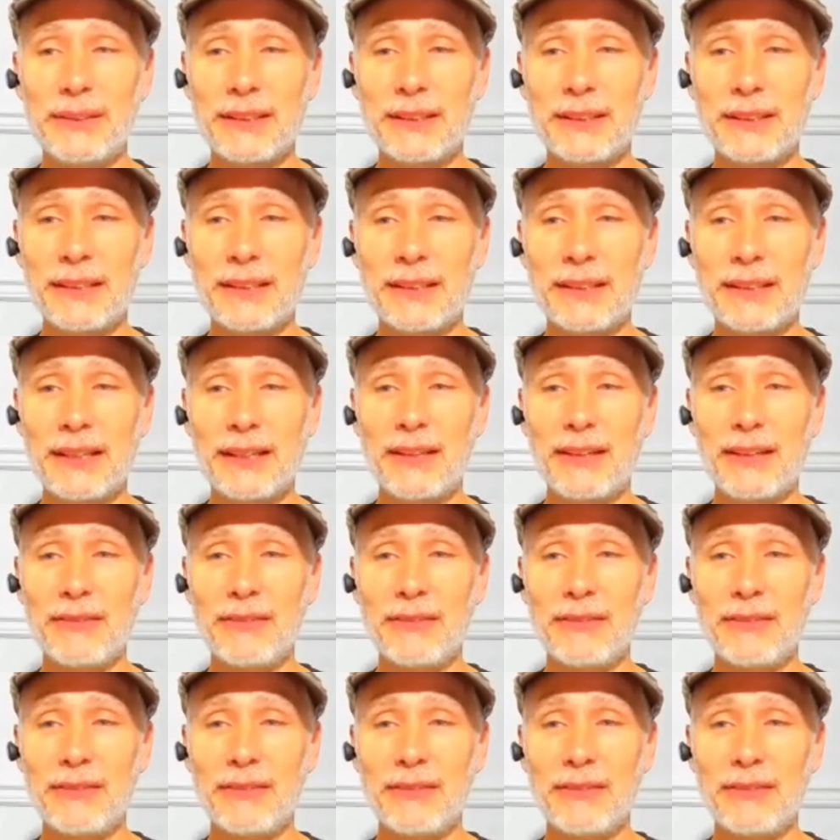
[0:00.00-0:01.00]
that
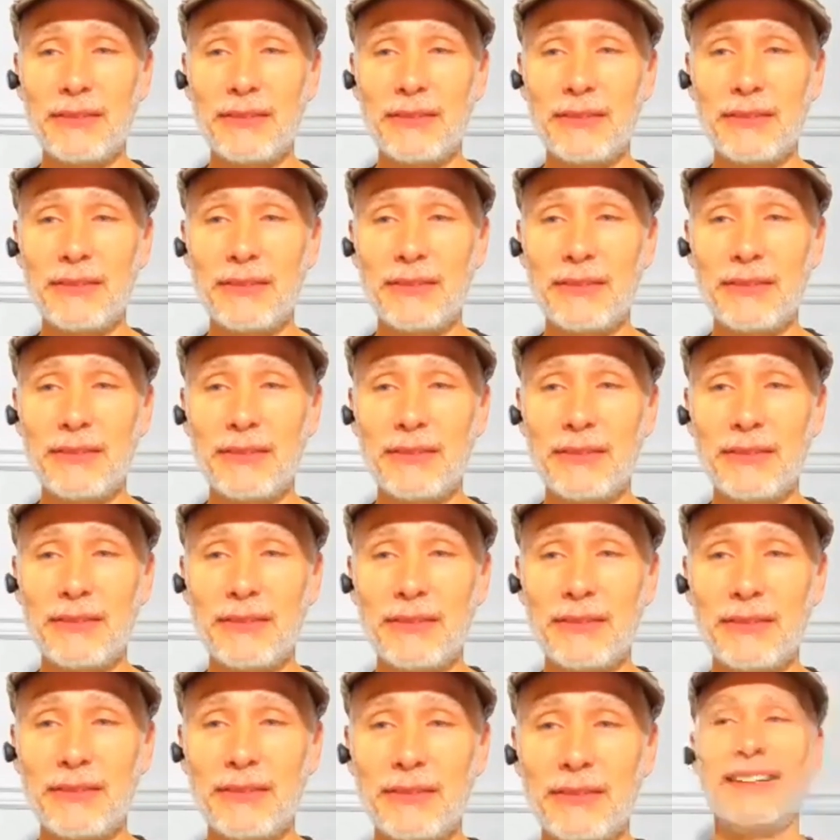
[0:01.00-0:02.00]
I've made out of even
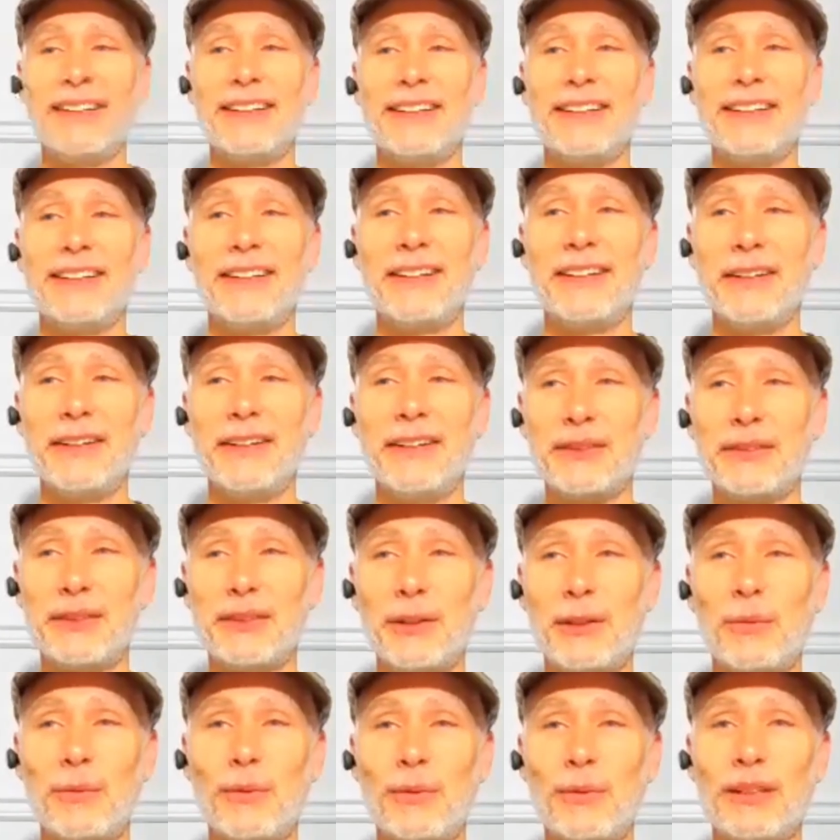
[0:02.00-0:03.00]
meeting,
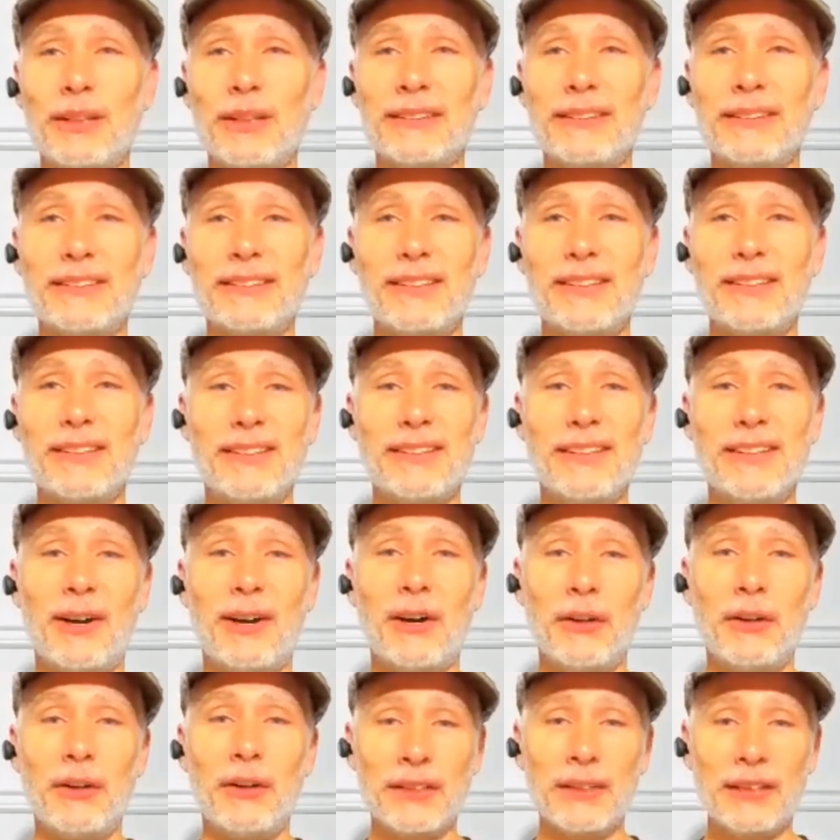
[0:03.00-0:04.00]
someone
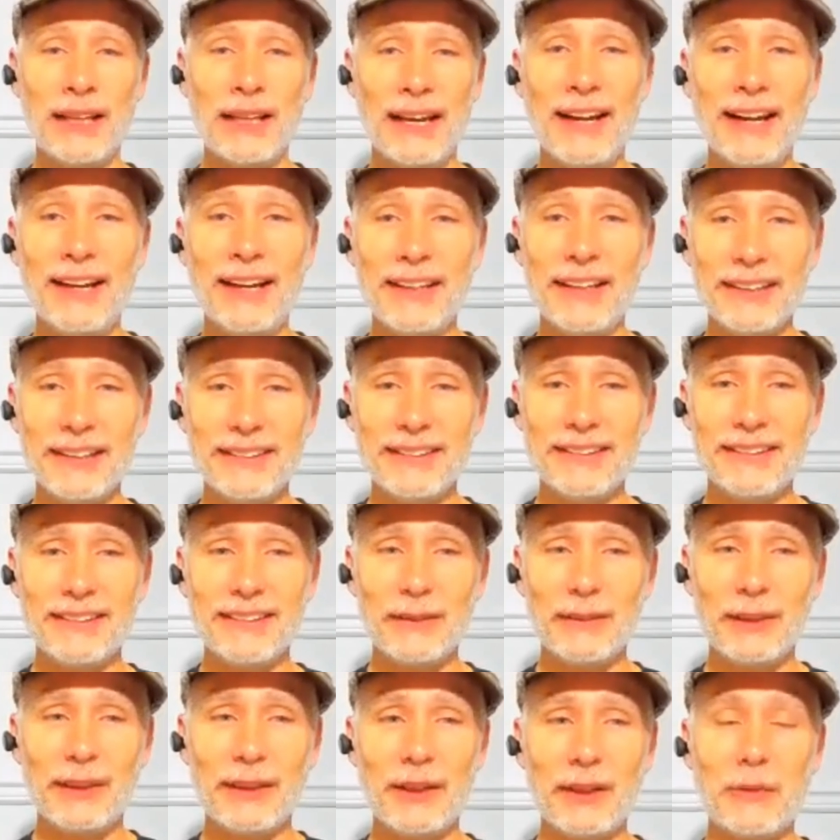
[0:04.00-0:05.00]
online,
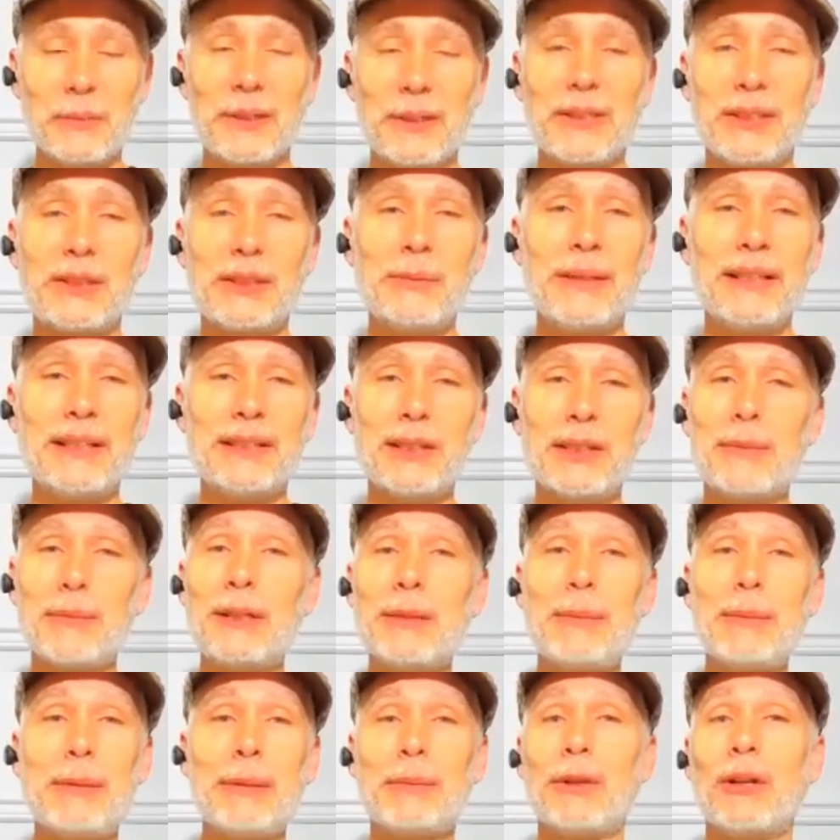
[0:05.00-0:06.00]
because you meet so many
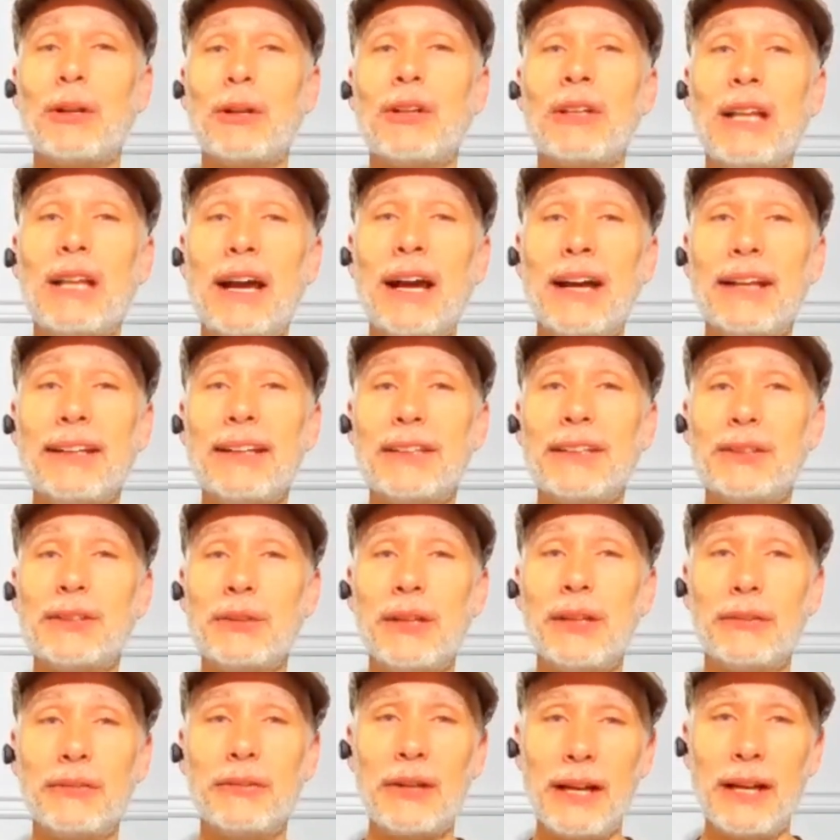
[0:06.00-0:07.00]
people online that you
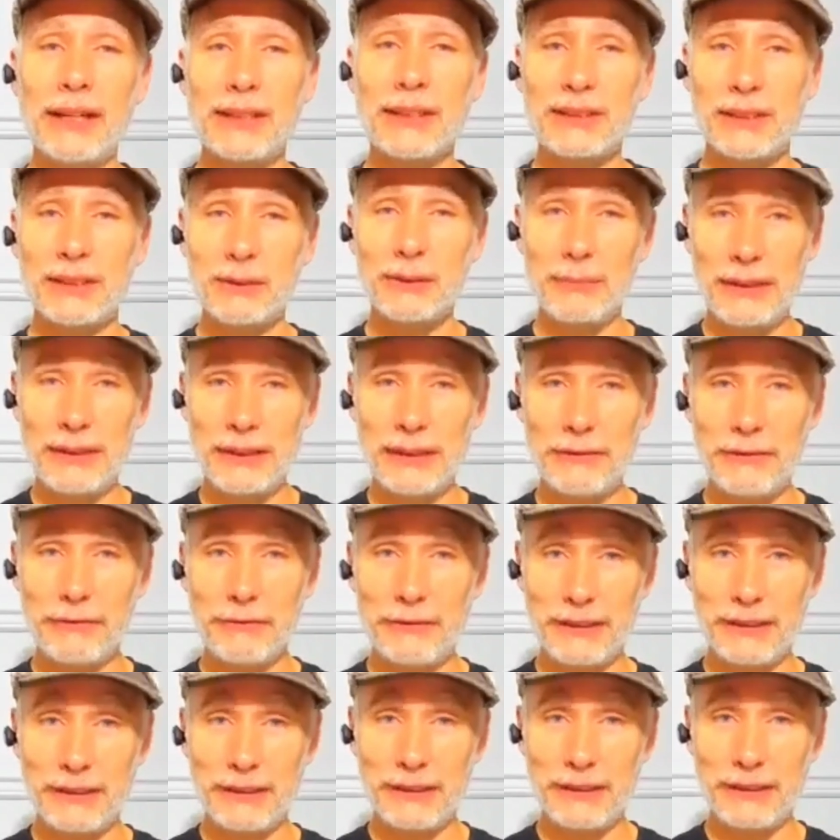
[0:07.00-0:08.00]
never actually meet
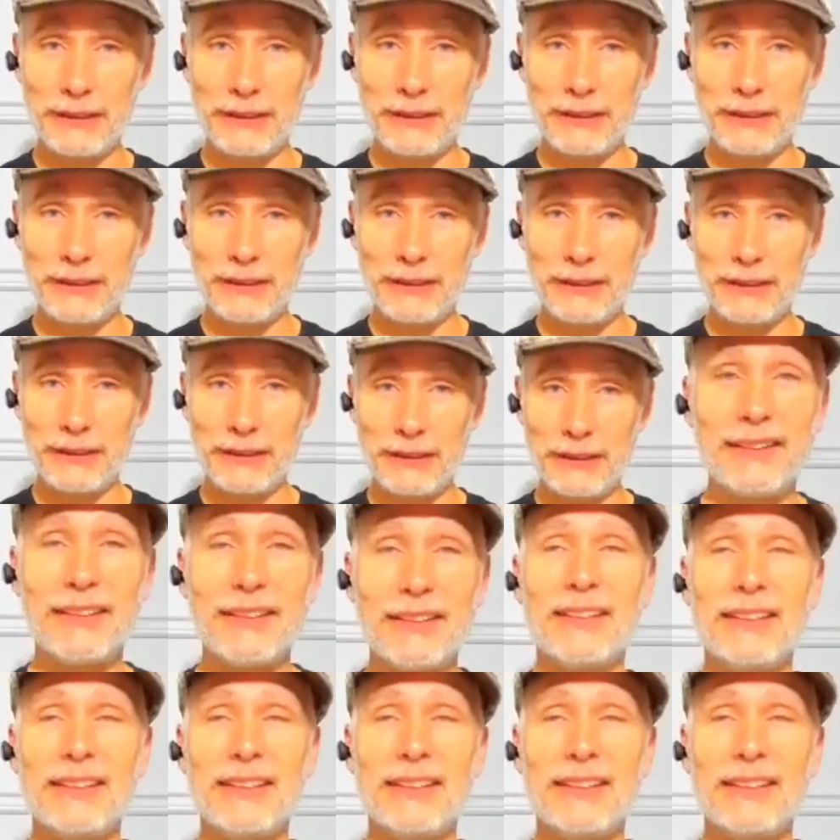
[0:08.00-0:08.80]
physically, right?